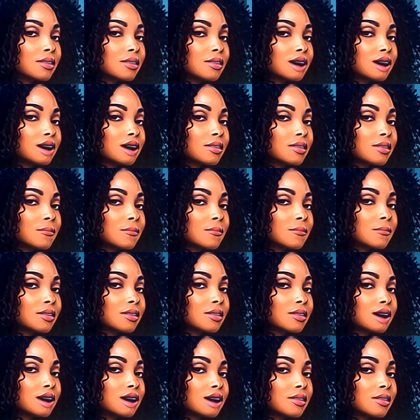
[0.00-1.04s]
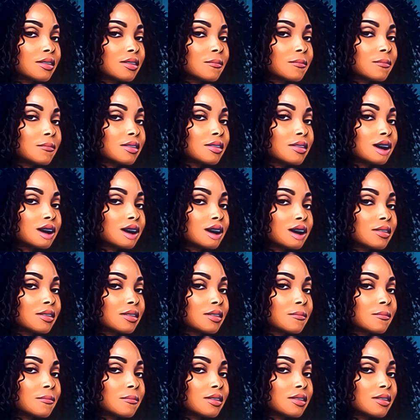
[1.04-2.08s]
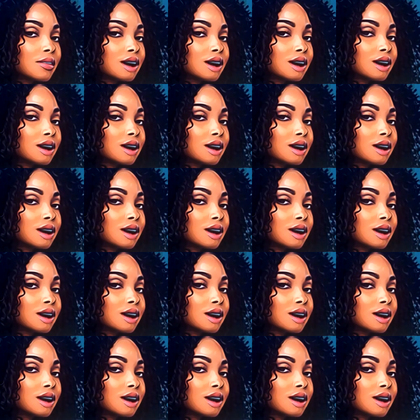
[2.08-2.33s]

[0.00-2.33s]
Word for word: honey. It sounded like a struggle.